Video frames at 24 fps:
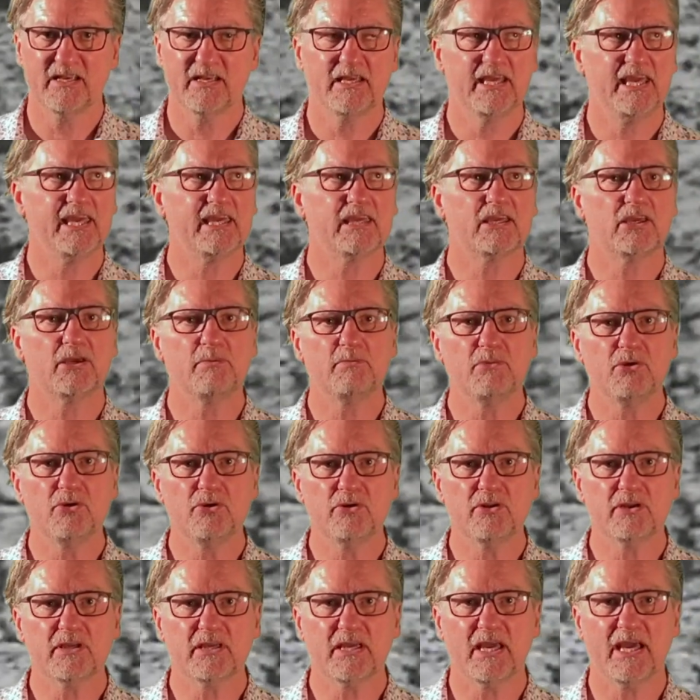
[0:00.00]
It
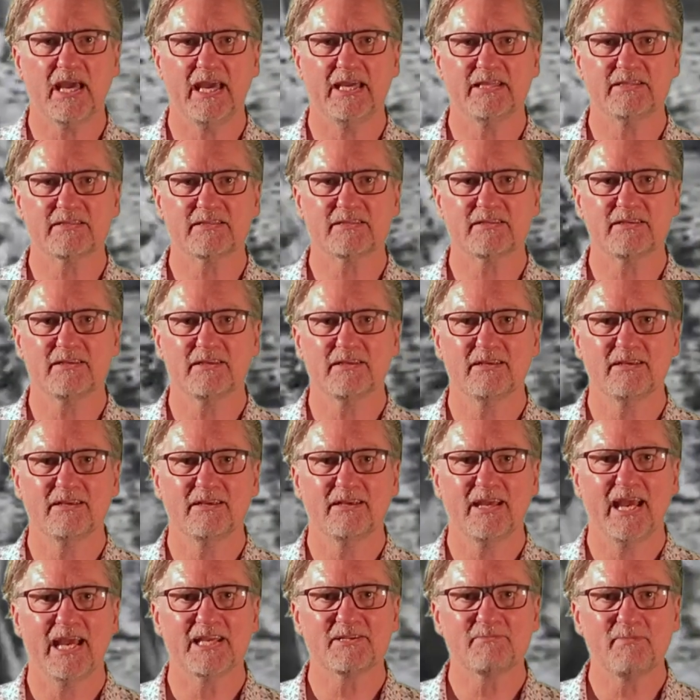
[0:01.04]
communicates
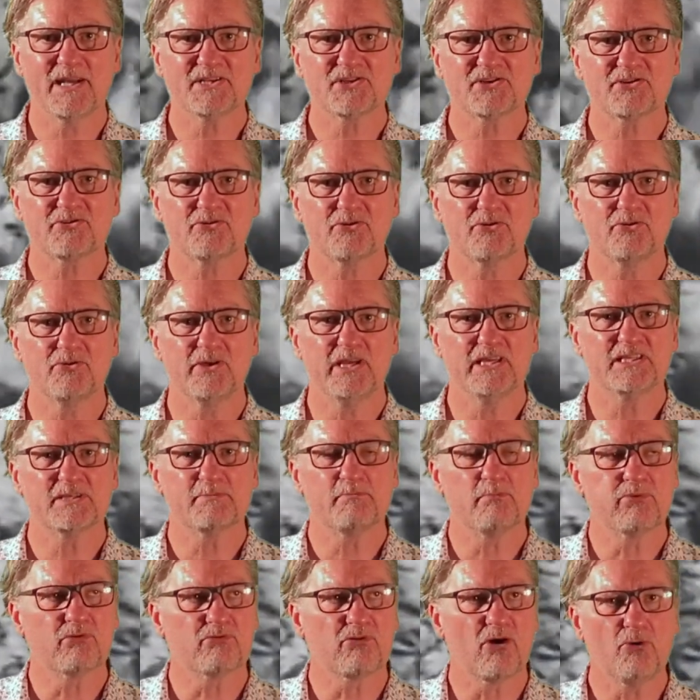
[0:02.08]
as much through its
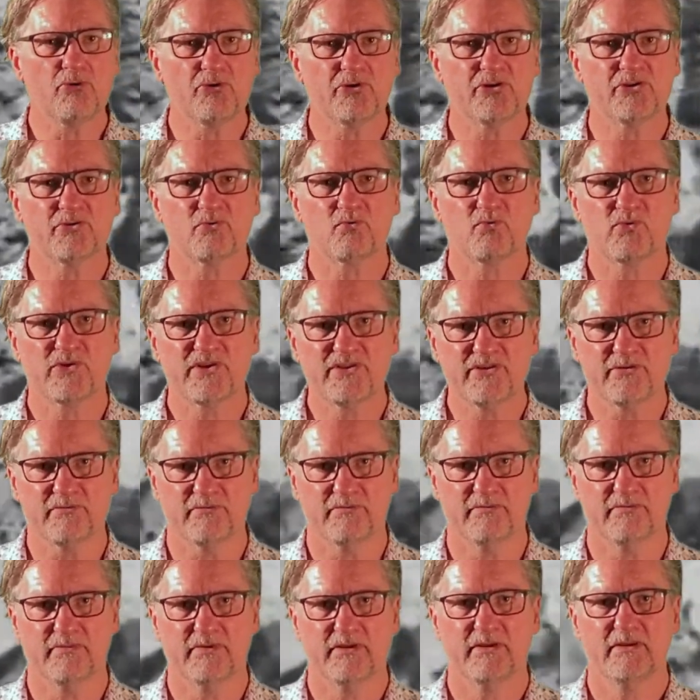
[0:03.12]
broken
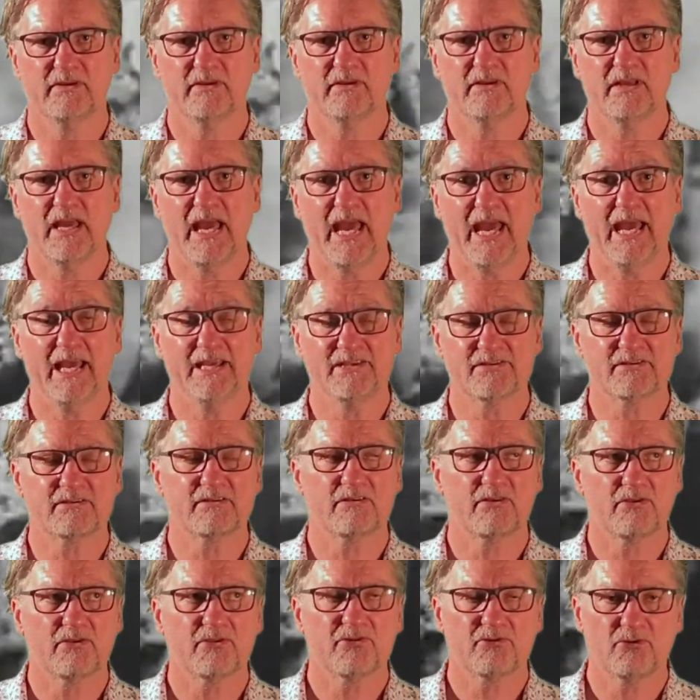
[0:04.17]
rhythm as
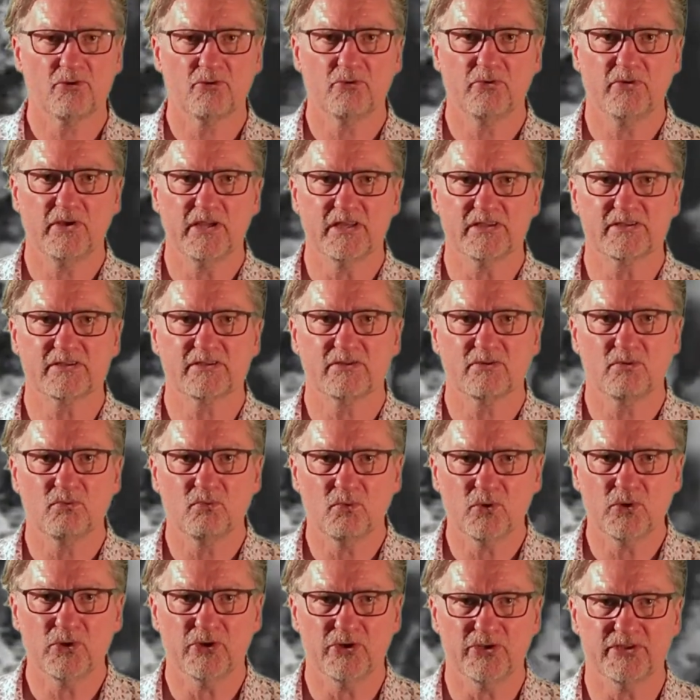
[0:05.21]
through its
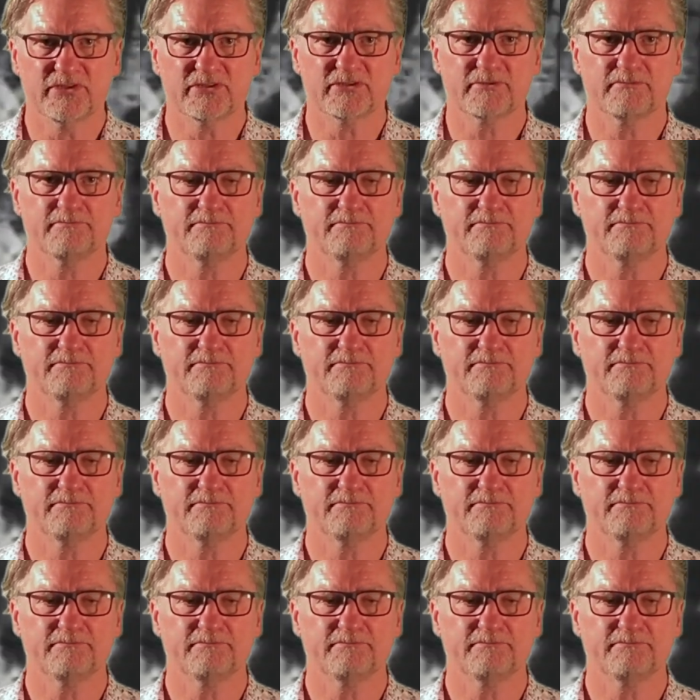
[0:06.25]
words.